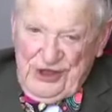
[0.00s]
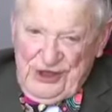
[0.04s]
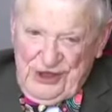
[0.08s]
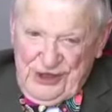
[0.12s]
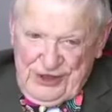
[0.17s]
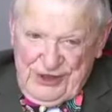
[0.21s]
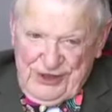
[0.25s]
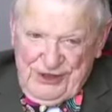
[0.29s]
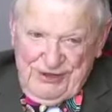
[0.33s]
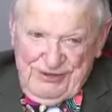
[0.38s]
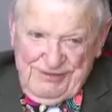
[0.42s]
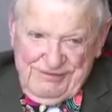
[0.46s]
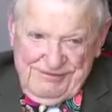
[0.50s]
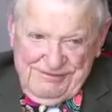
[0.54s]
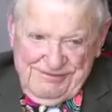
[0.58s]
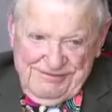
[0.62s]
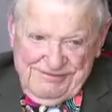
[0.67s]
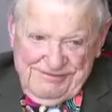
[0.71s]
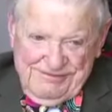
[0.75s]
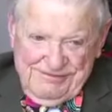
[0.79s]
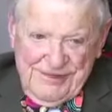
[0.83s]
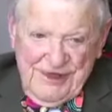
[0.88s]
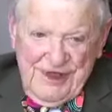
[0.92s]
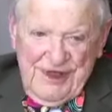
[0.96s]

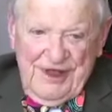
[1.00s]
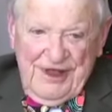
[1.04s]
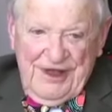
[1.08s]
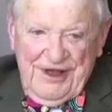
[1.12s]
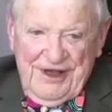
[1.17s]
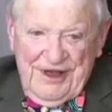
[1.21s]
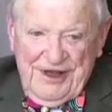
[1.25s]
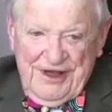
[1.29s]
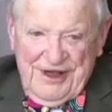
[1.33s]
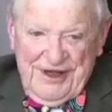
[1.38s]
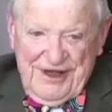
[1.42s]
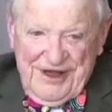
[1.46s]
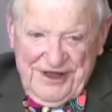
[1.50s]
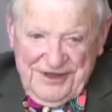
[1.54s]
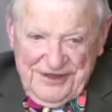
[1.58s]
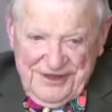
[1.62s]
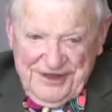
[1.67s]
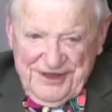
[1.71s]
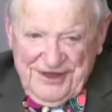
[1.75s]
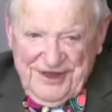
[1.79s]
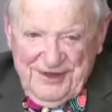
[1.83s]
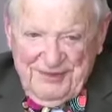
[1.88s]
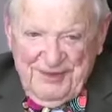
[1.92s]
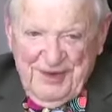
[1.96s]
Um, I
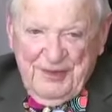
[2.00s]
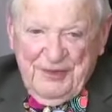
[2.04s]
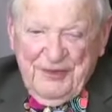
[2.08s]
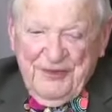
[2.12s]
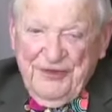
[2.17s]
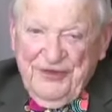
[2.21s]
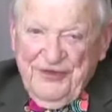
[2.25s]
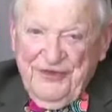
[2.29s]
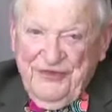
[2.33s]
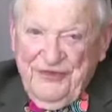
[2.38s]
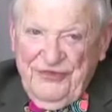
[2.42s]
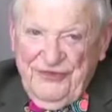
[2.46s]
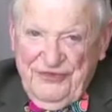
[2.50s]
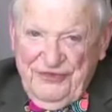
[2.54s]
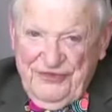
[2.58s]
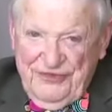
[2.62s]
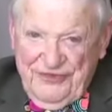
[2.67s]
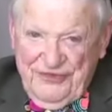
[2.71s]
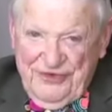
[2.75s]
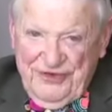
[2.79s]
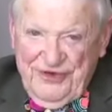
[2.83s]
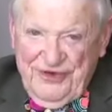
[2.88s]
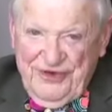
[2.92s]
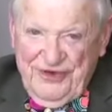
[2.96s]
did come up with